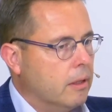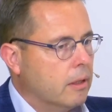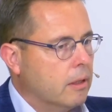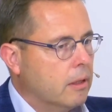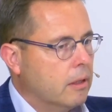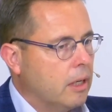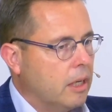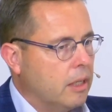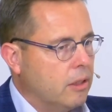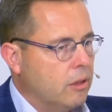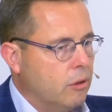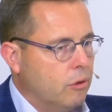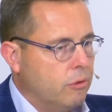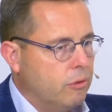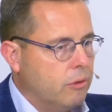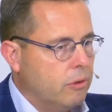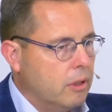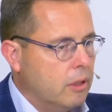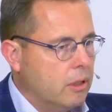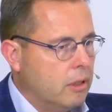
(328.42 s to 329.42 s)
kind of
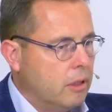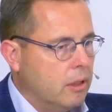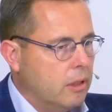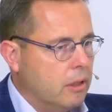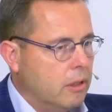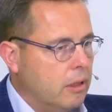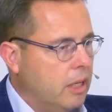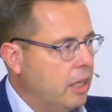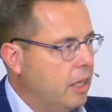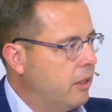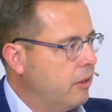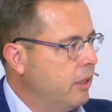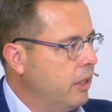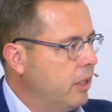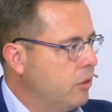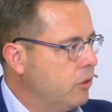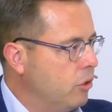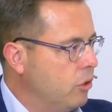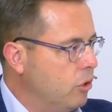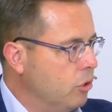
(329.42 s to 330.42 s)
area
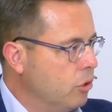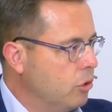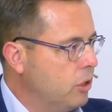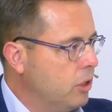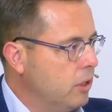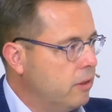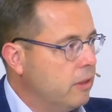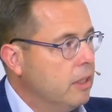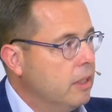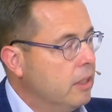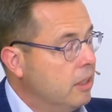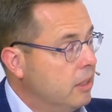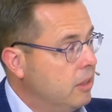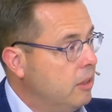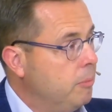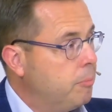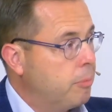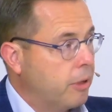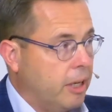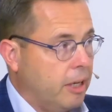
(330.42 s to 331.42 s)
to use it is
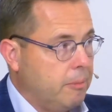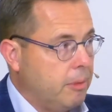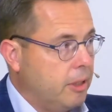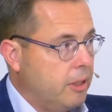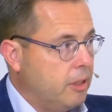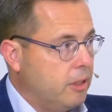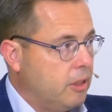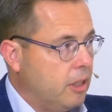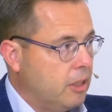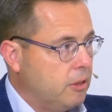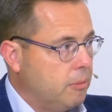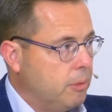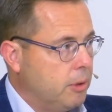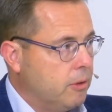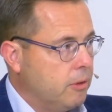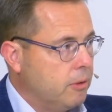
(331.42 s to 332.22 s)
the primary assessment.